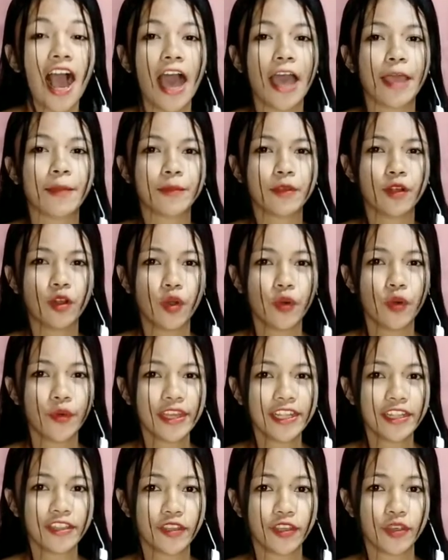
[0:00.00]
I'm
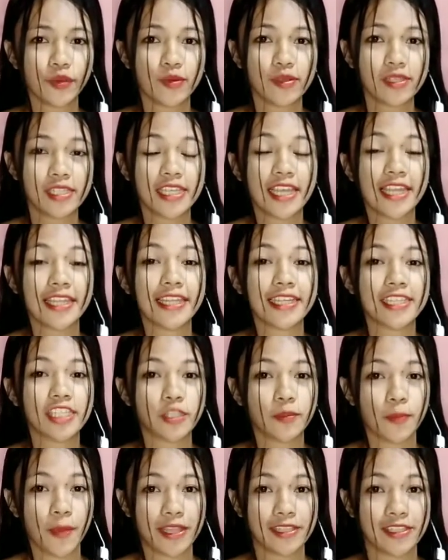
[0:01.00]
going to use
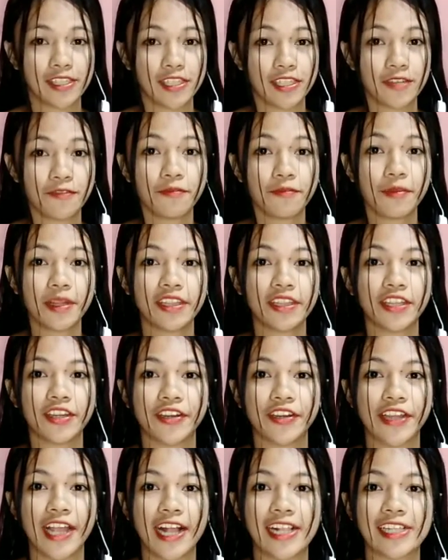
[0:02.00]
inexpensive
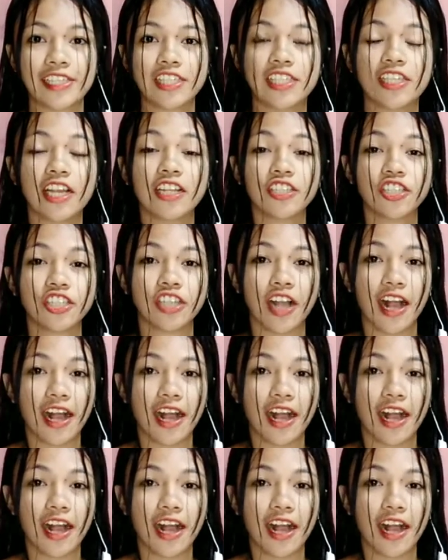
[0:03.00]
materials such